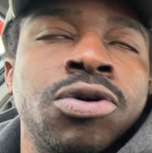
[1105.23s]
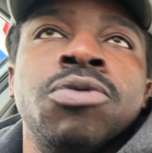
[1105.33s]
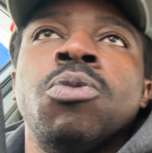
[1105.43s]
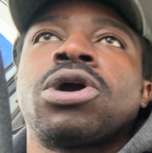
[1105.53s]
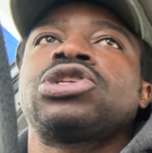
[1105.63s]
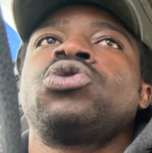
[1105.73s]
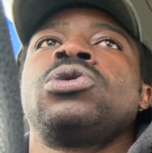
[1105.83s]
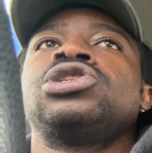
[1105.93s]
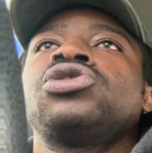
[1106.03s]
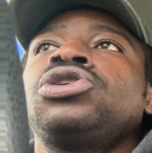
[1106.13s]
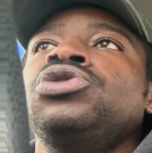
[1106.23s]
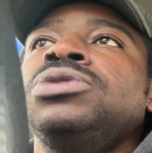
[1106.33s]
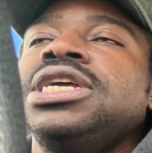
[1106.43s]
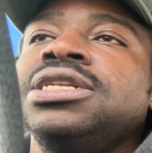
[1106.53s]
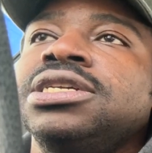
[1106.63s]
work towards your
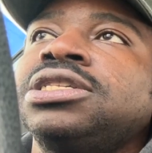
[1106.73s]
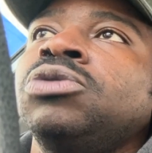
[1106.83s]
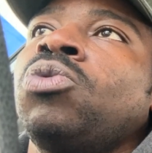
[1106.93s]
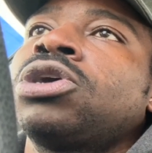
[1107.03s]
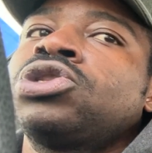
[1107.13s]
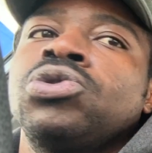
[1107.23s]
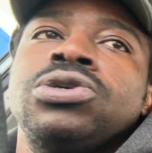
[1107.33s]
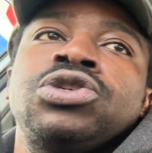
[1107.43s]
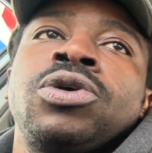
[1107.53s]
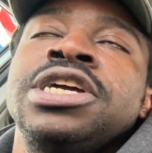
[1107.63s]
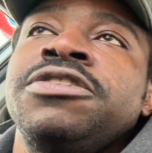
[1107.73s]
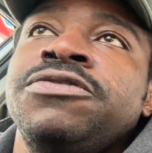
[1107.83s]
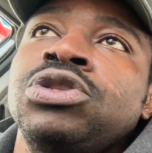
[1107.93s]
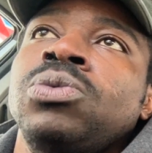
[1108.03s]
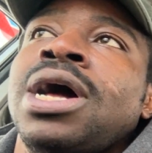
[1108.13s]
uniqueness and work towards your
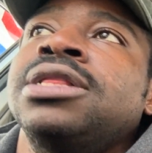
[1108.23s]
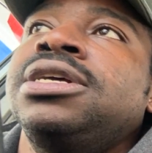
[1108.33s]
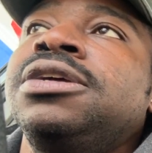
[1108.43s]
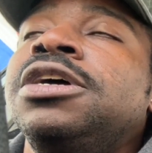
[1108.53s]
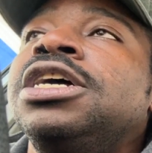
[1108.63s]
individuality.